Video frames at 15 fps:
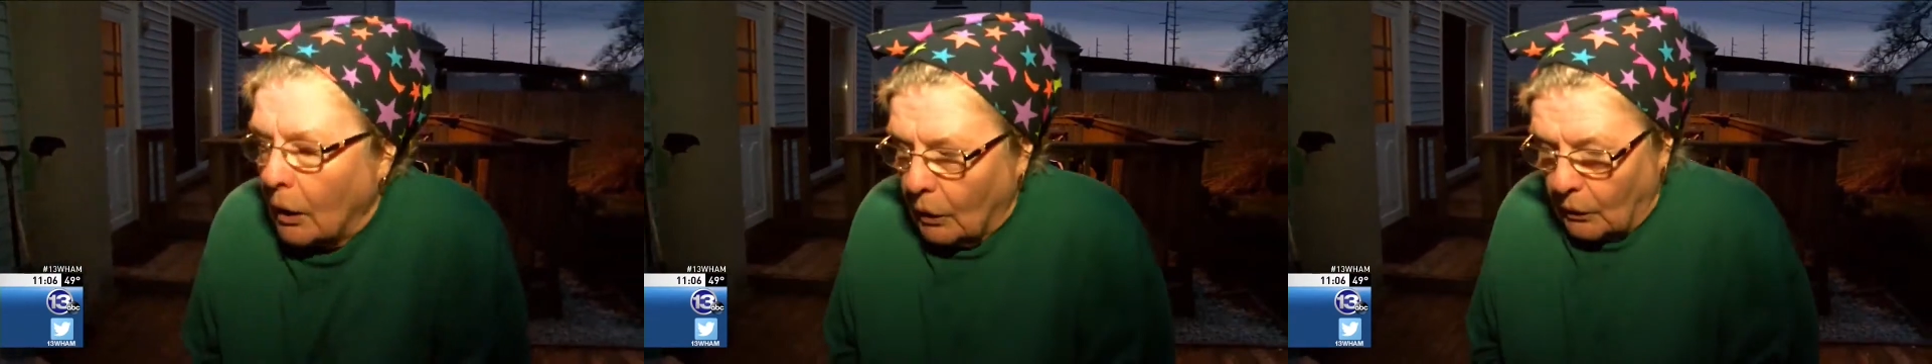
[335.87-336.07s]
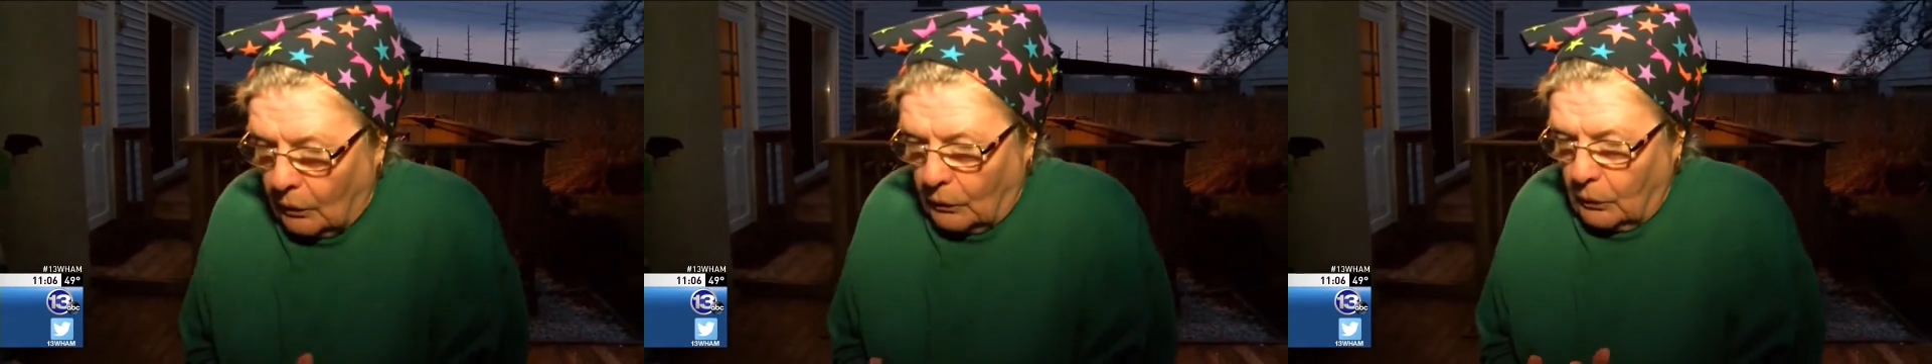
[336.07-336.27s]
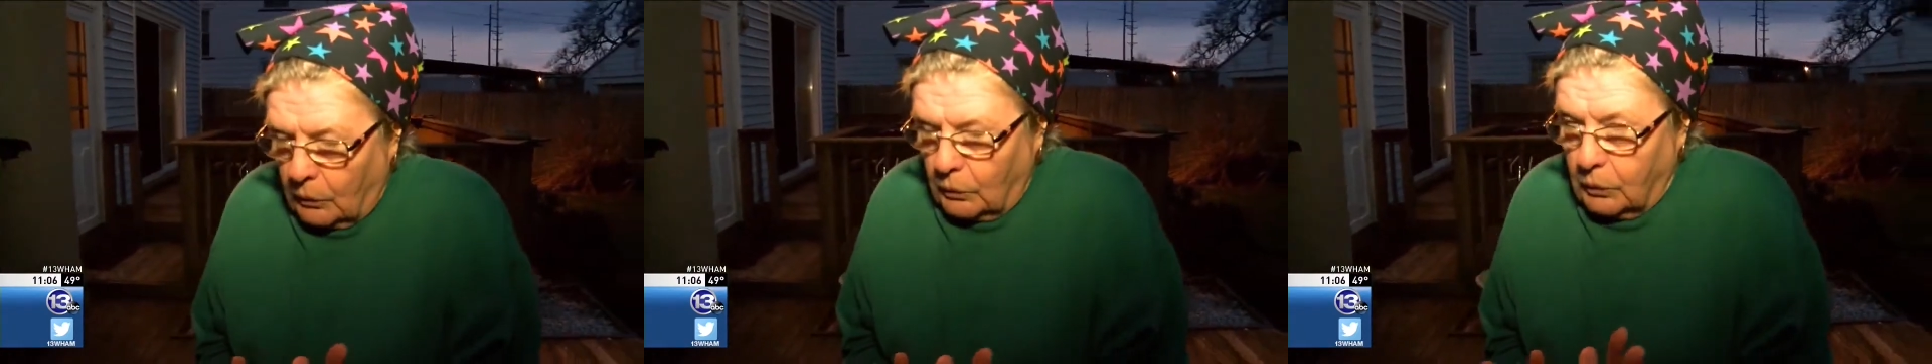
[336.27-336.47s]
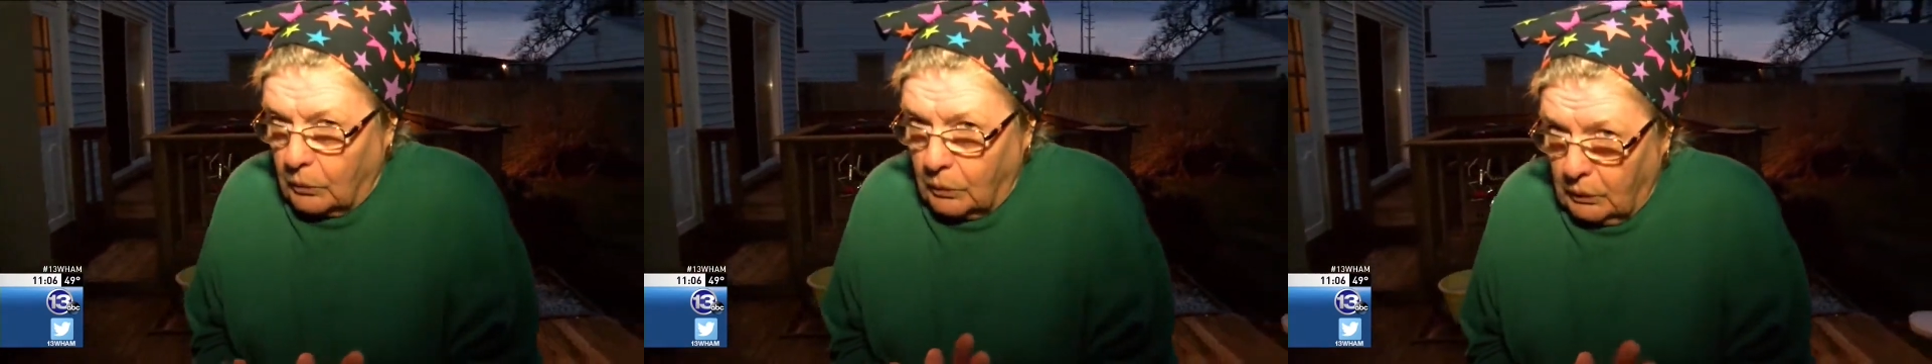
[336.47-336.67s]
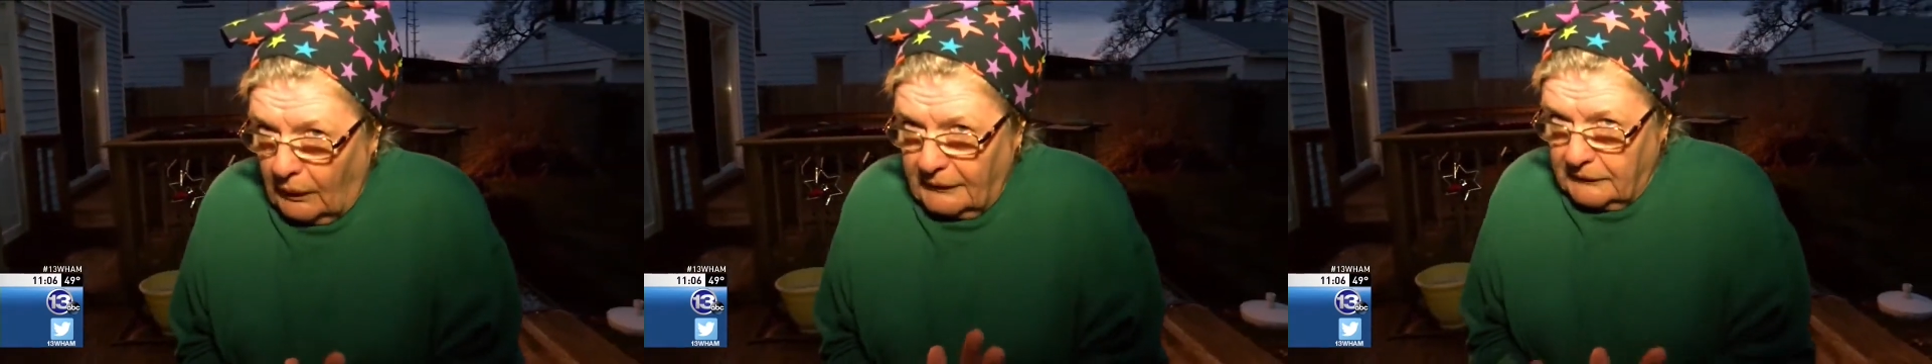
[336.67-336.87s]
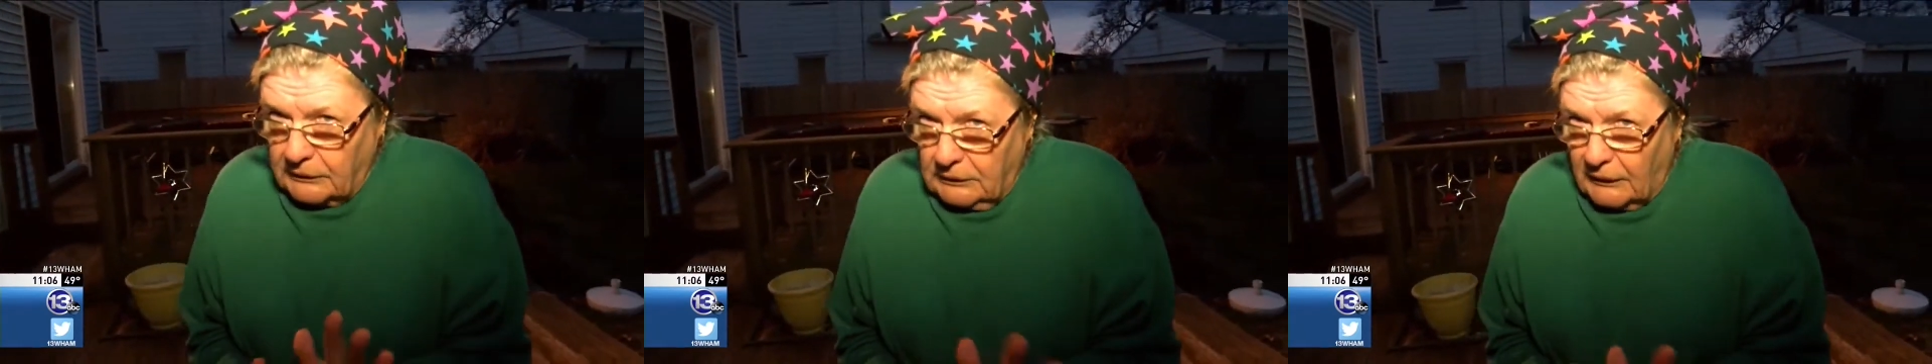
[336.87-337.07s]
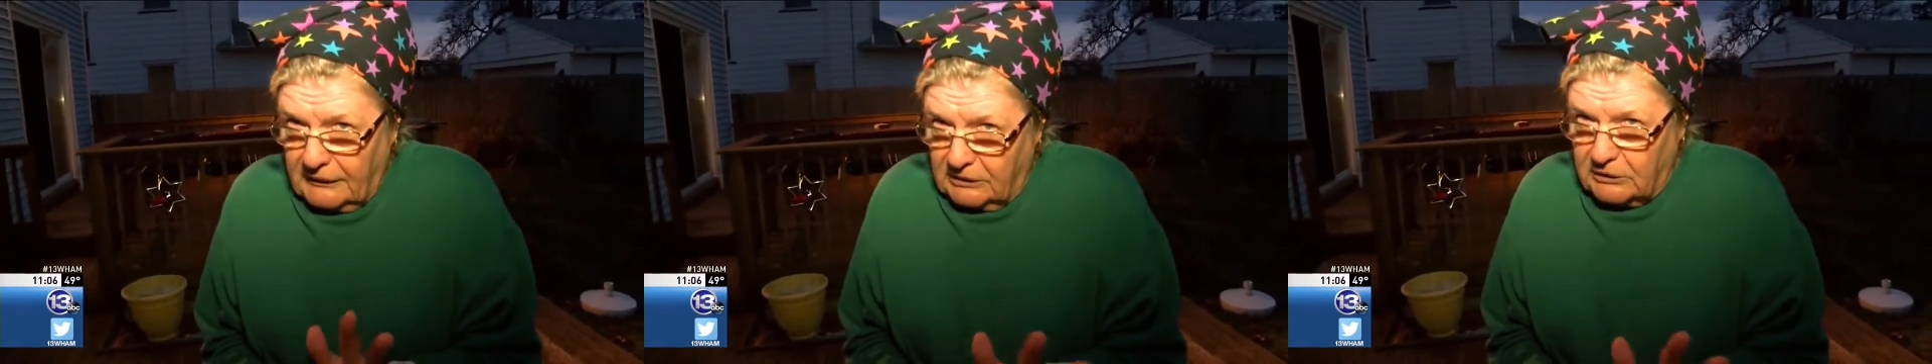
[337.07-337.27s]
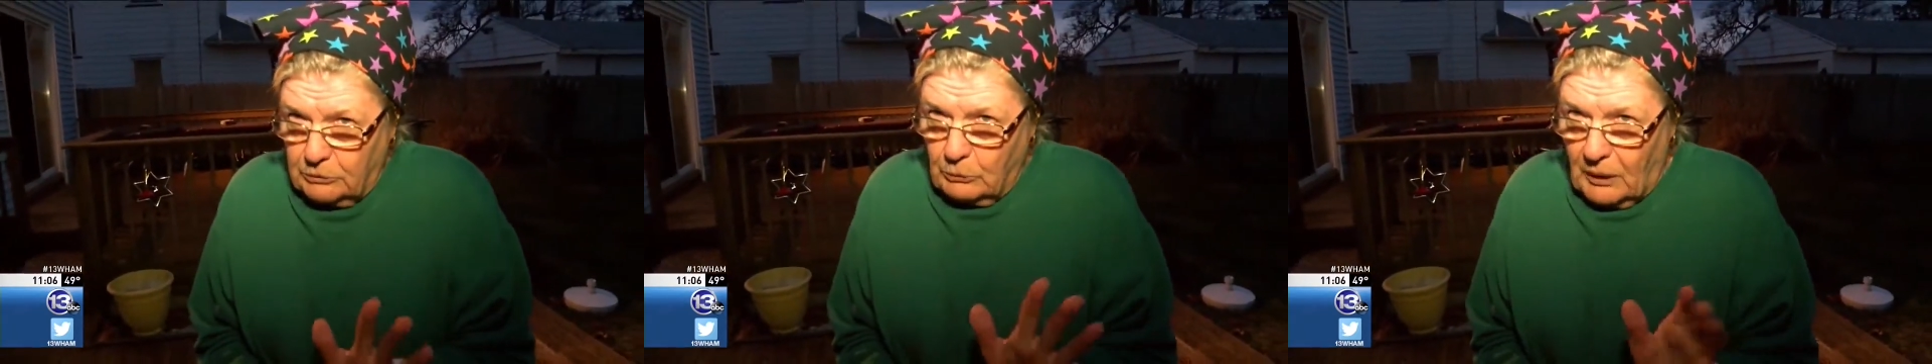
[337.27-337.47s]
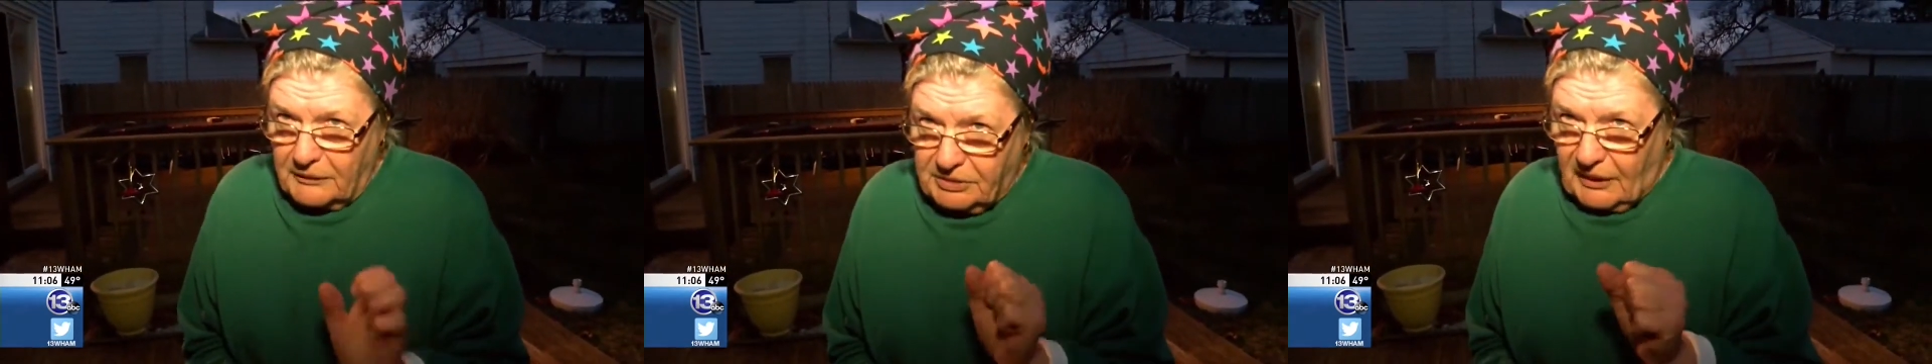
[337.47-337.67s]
Oh, honey, I didn't want